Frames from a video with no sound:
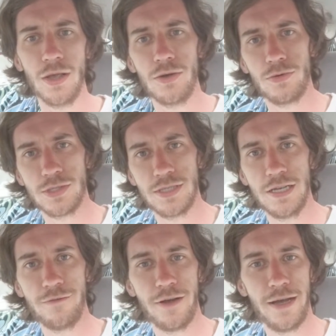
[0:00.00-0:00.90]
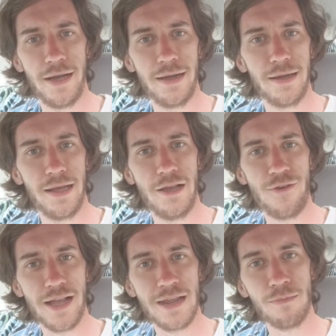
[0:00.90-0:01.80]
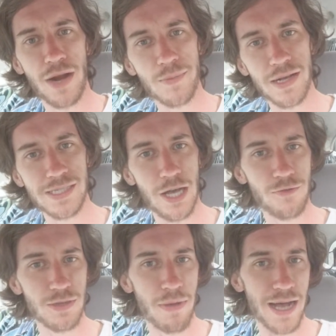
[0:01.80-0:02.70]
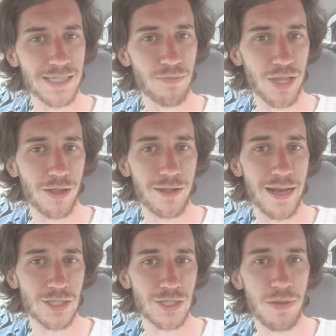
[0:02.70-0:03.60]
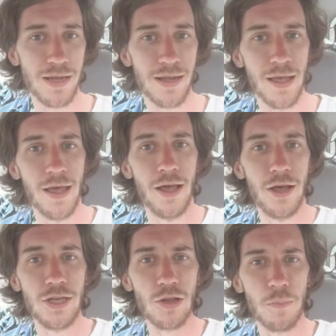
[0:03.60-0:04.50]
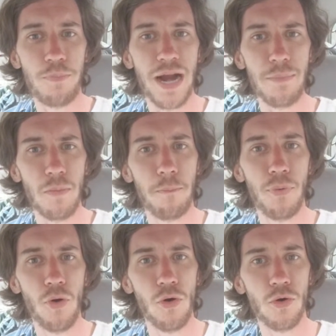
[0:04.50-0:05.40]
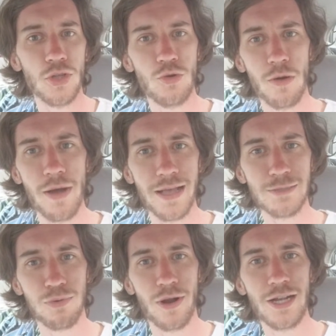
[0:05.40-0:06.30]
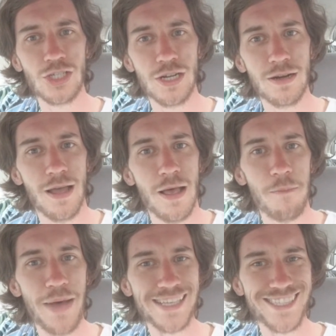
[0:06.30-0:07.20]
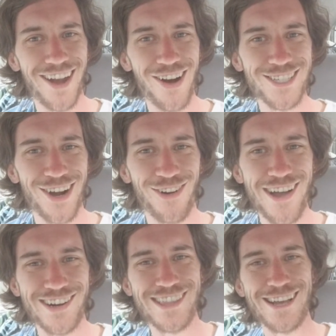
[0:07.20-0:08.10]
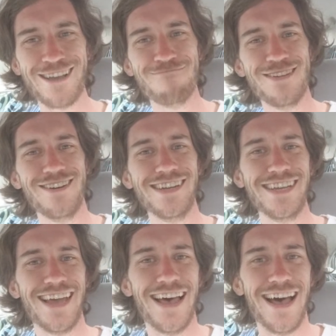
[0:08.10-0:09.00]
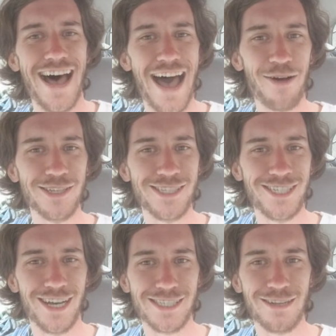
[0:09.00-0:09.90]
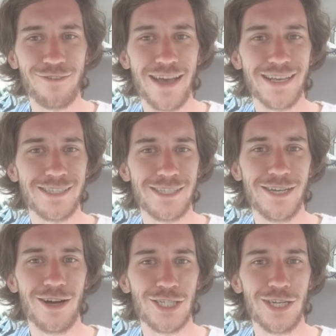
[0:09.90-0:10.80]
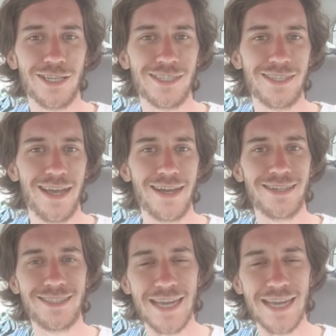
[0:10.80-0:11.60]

We'll see if I can bring myself to buy something other than XRP. Yo, the Bearable Bull, you are my inspiration. Best Naruto runner in the community. I was just in Vegas too. I should have stayed.